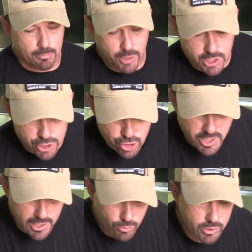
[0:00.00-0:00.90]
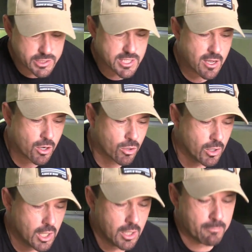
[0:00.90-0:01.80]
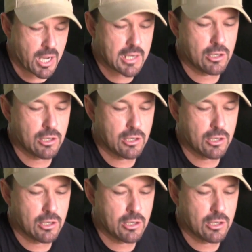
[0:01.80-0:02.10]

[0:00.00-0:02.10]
because you can't really tell by